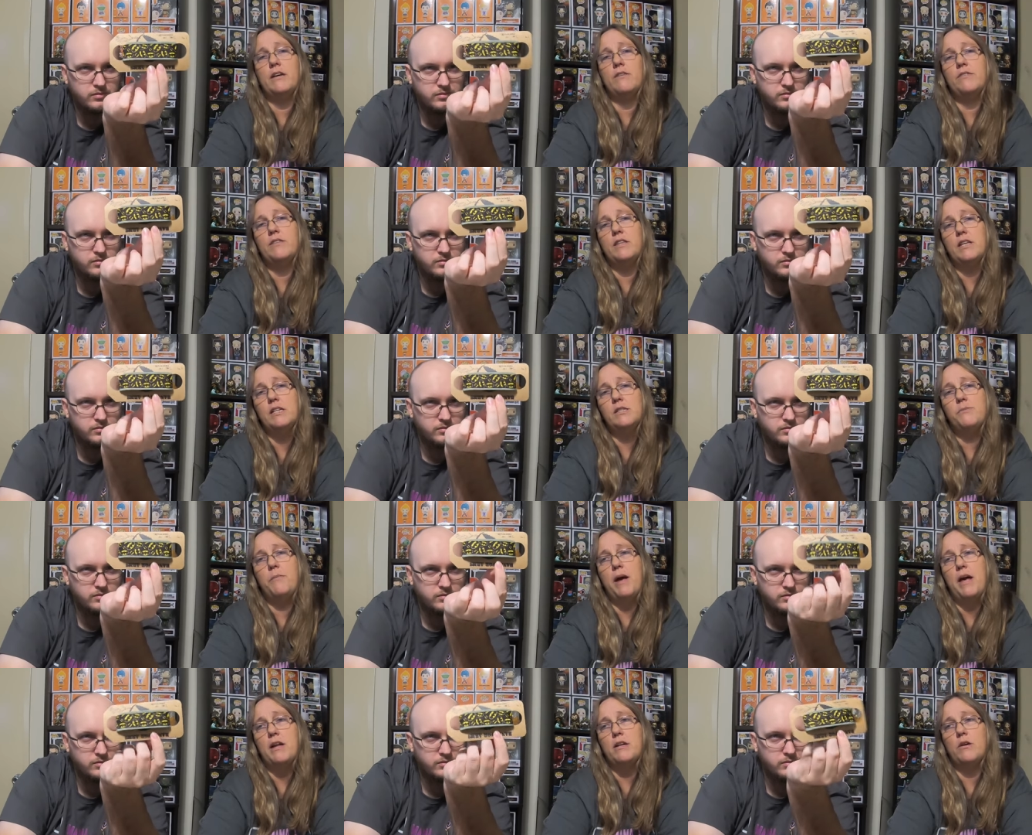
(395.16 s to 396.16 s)
Speaker 1: to give this
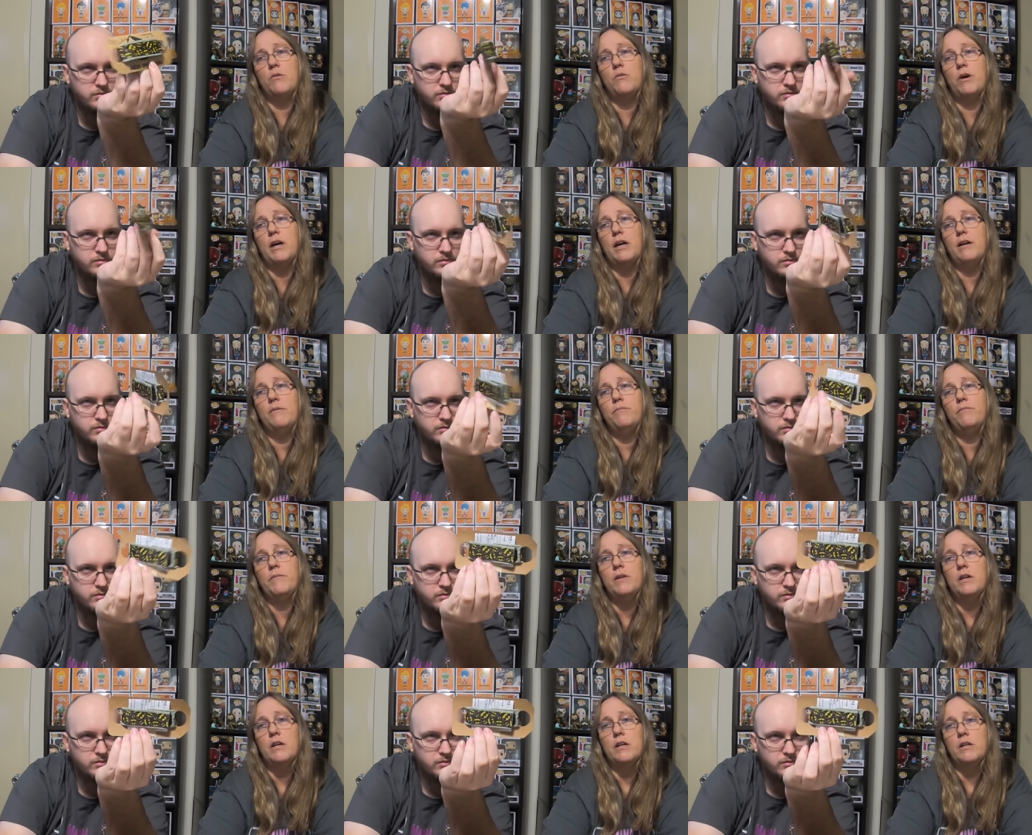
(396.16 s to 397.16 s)
band away.
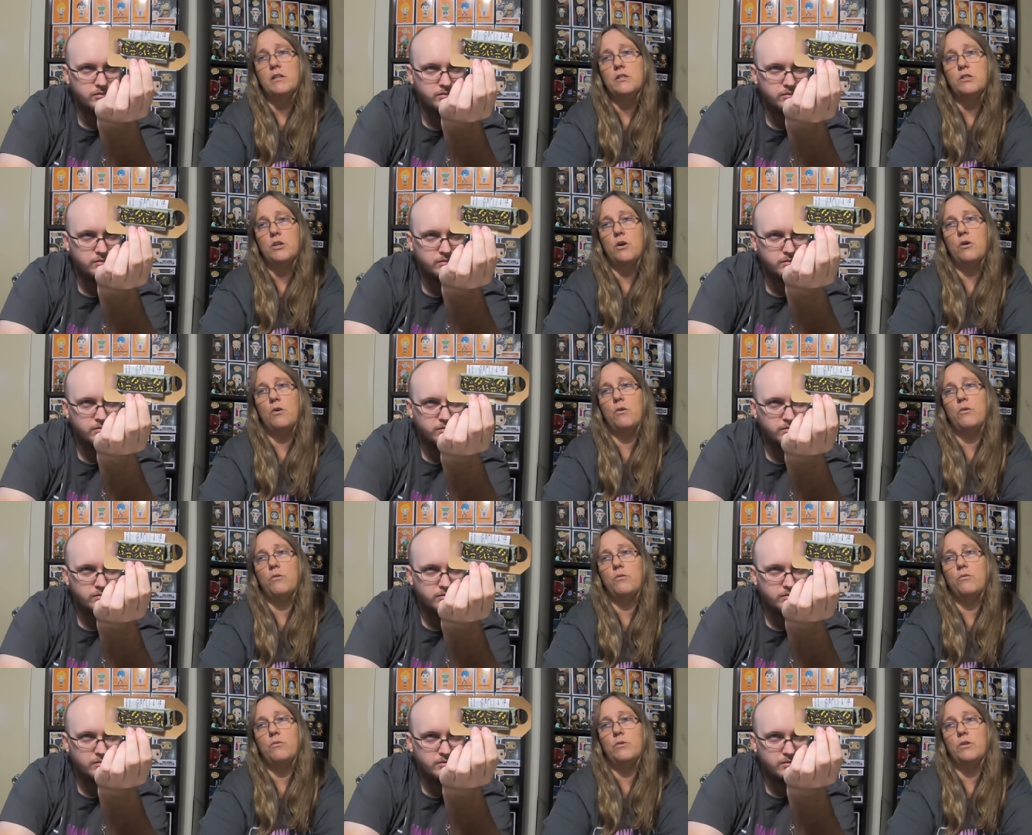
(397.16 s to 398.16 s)

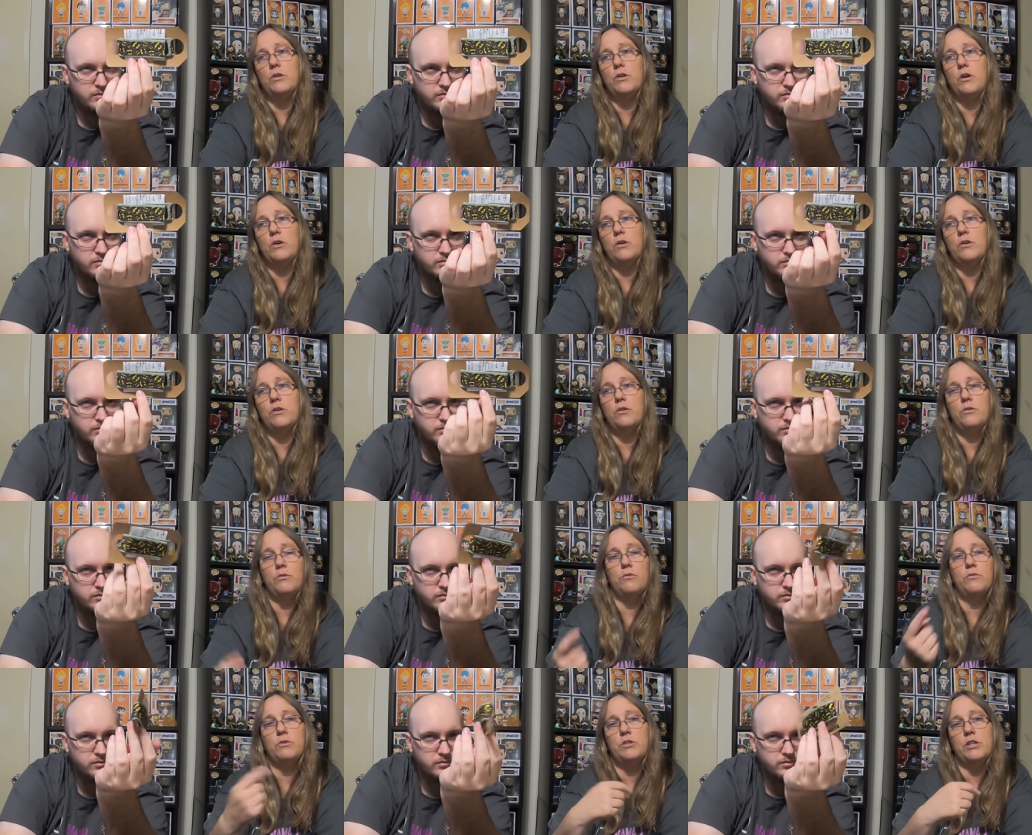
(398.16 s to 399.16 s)
So
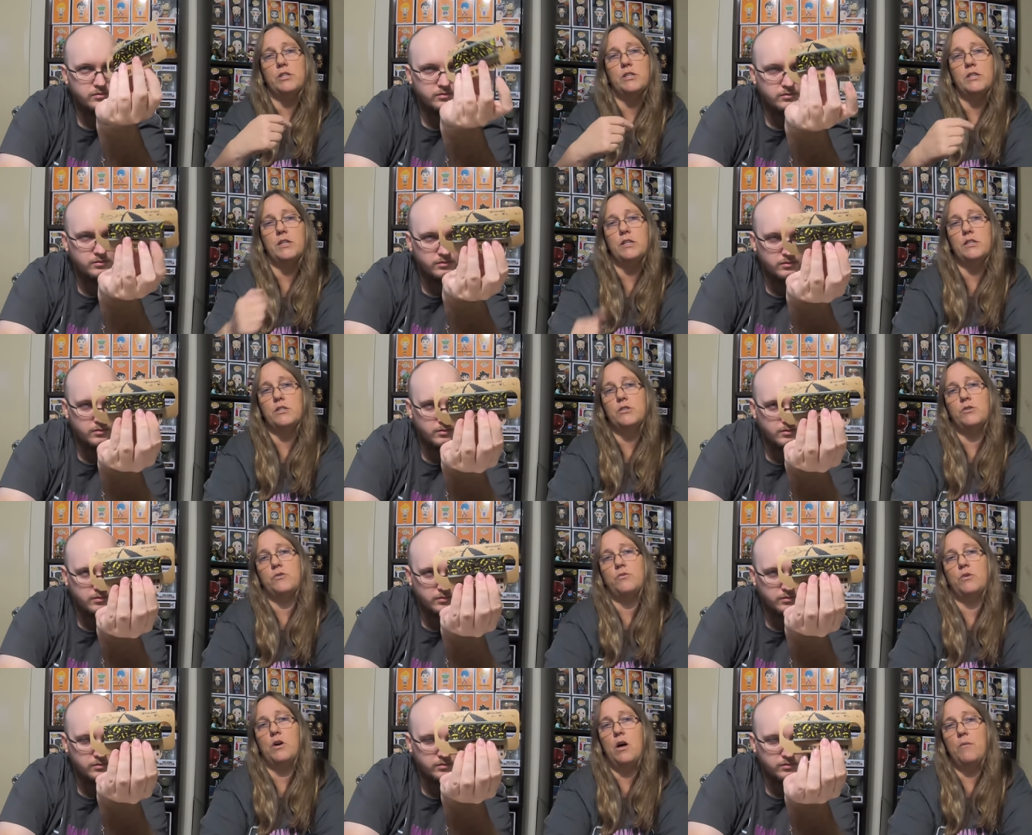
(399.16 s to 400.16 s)
you just needed
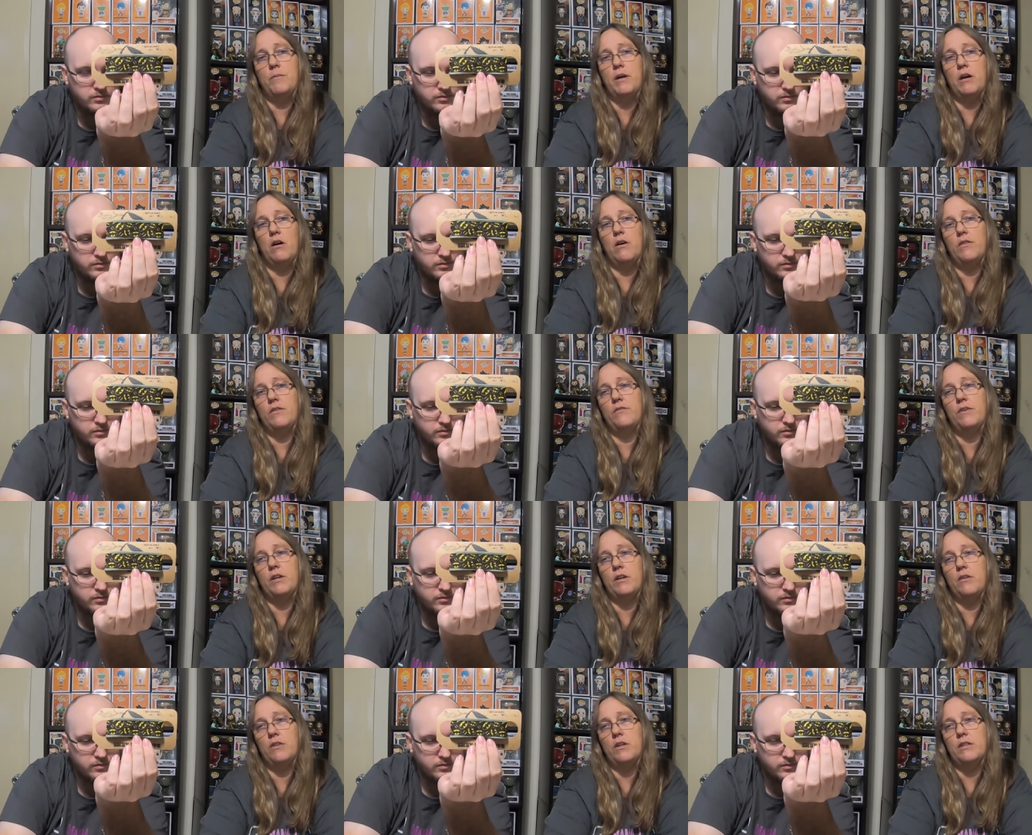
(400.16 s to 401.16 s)
to comment on the
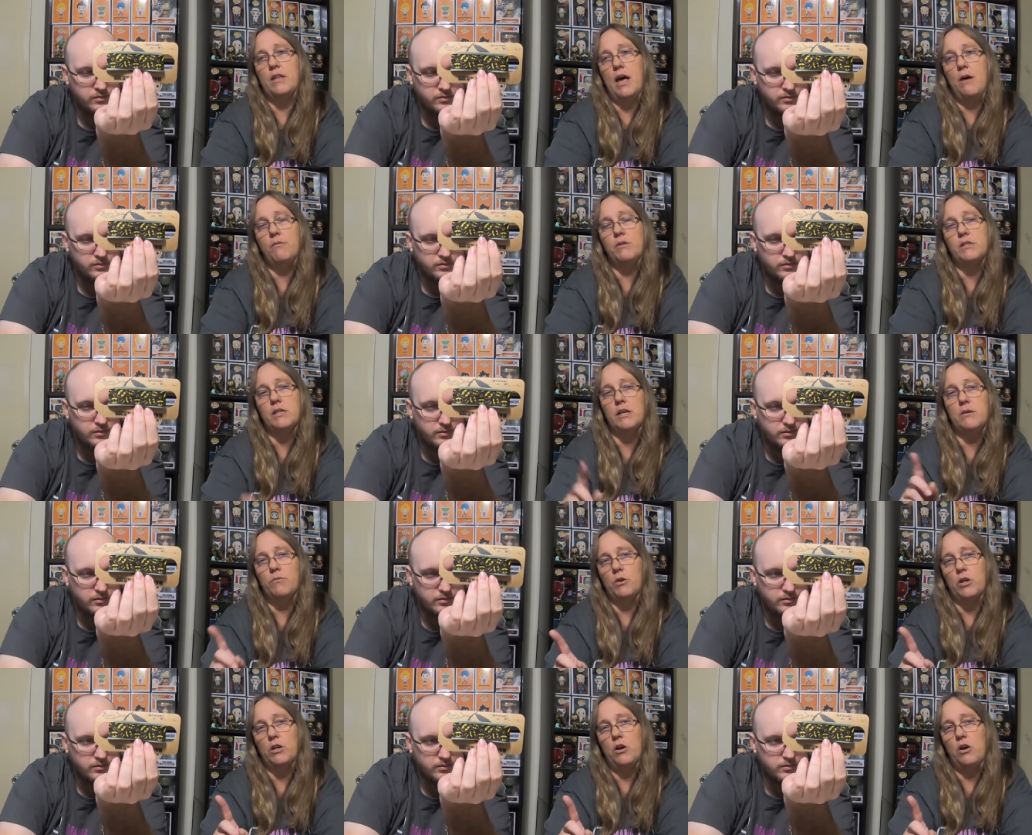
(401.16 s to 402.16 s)
video that that was in.
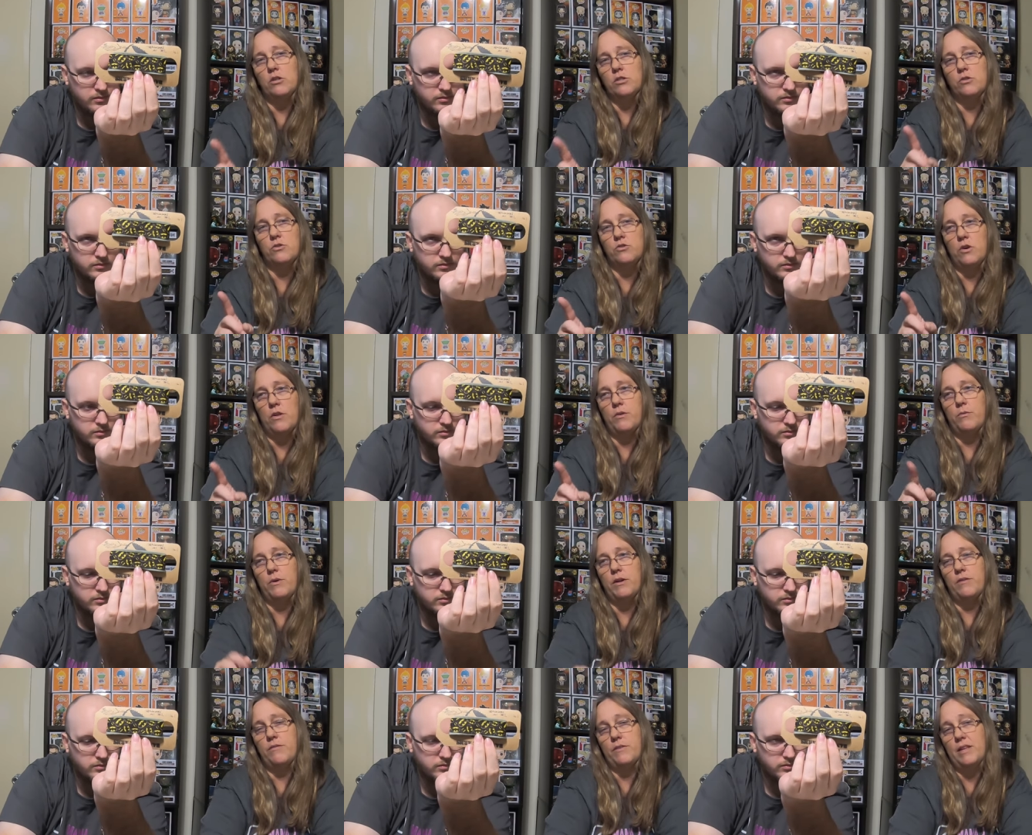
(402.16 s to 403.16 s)
And we're going to also draw the
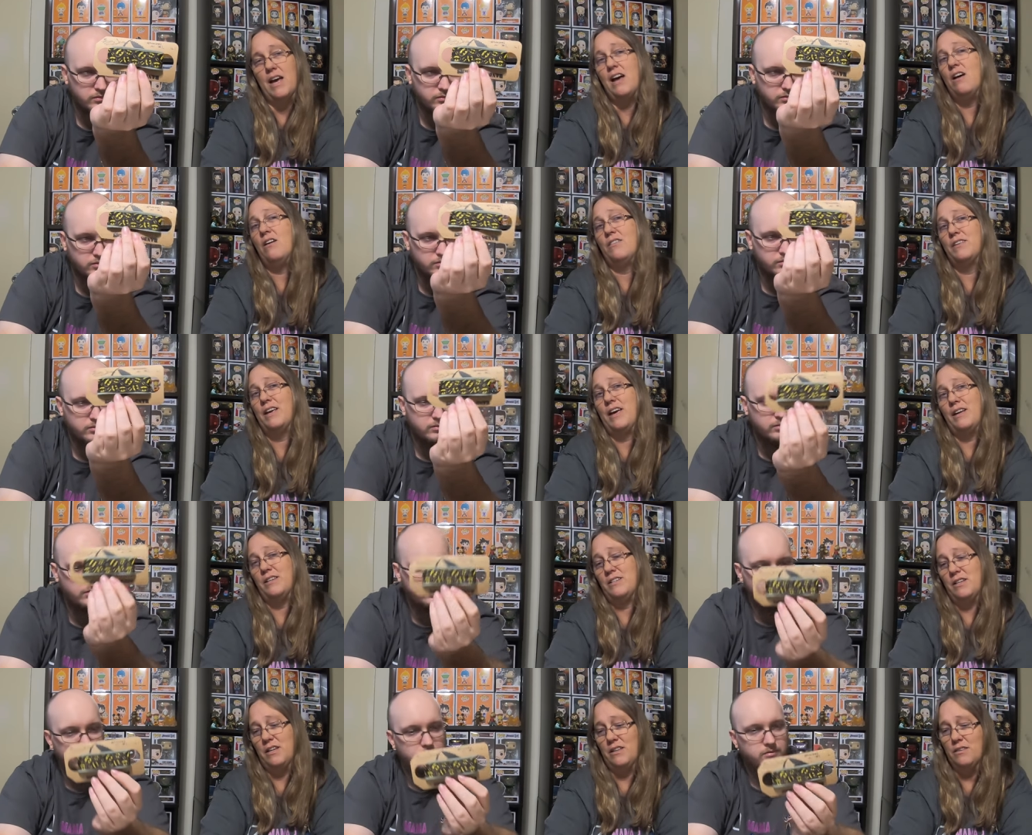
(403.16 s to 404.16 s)
winner for that on the
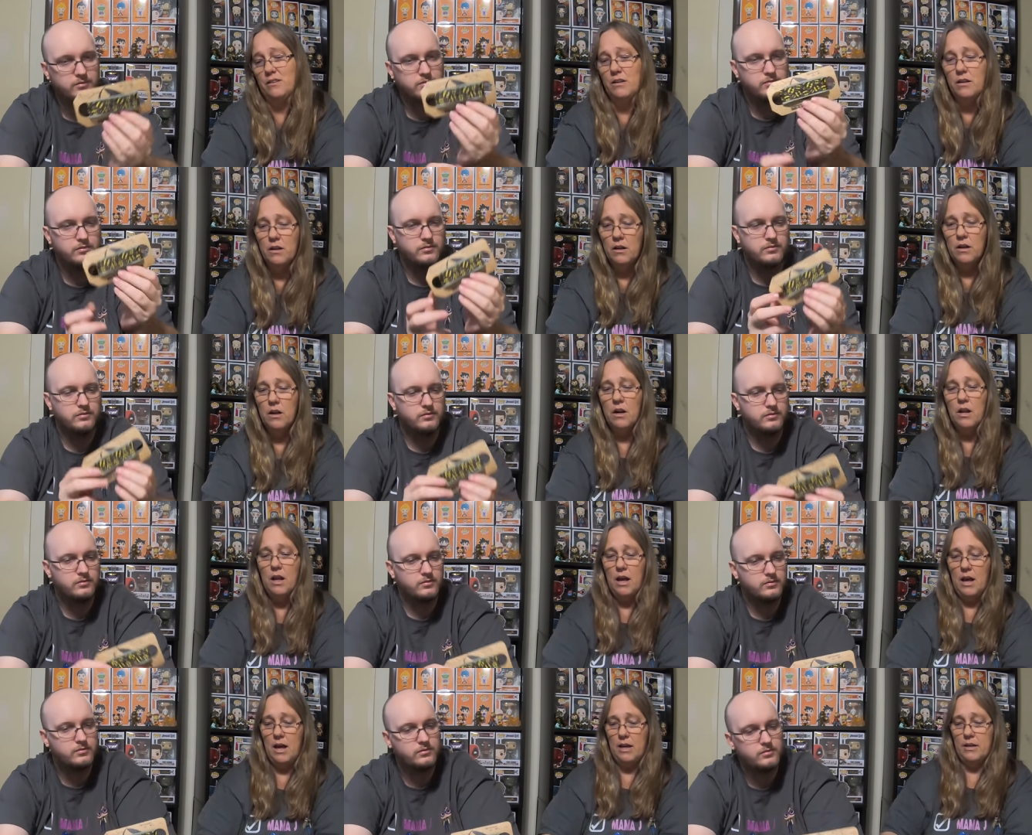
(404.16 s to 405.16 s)
18th.
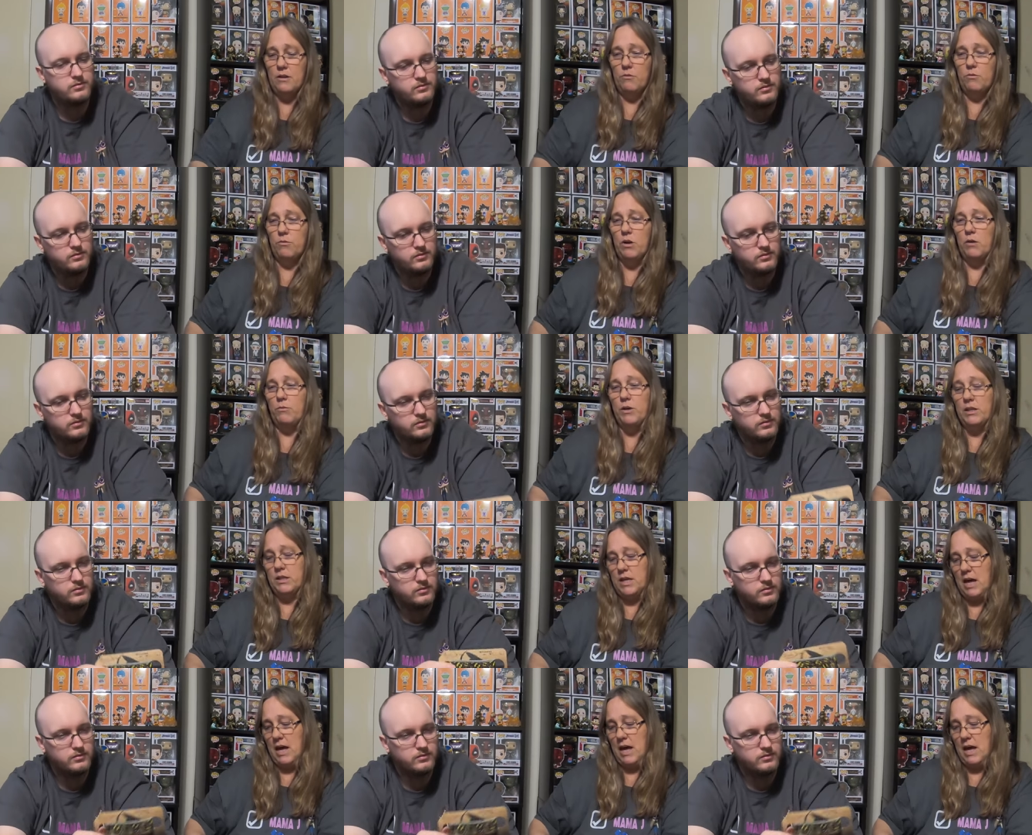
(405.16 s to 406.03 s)
And with